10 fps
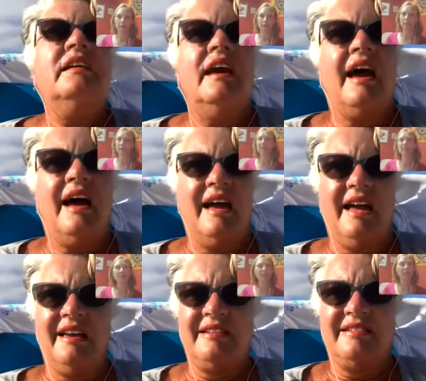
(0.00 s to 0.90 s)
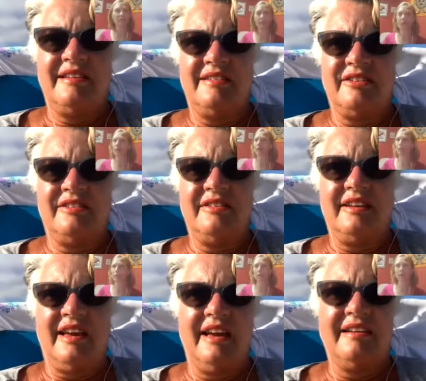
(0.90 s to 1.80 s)
especially he was not
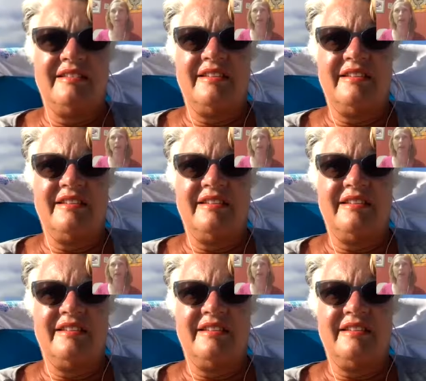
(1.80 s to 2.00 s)
spared that